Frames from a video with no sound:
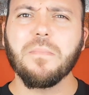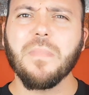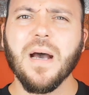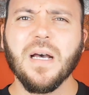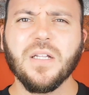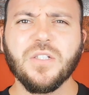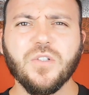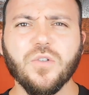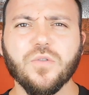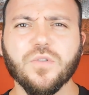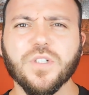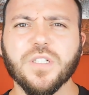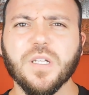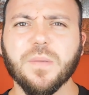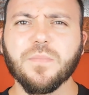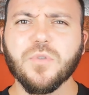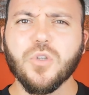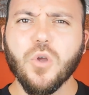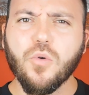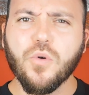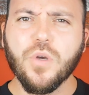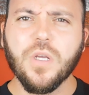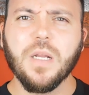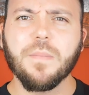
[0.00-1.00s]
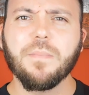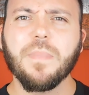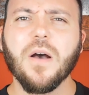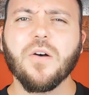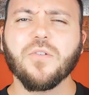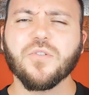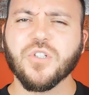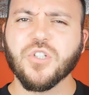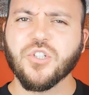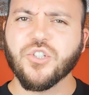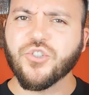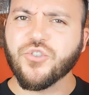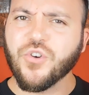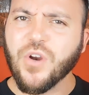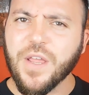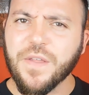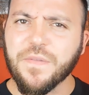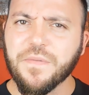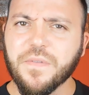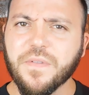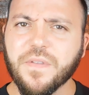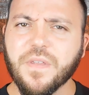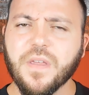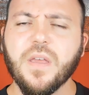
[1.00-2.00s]
muscles, I'm talking about
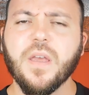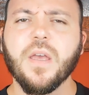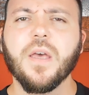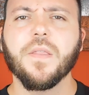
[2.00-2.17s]
strength.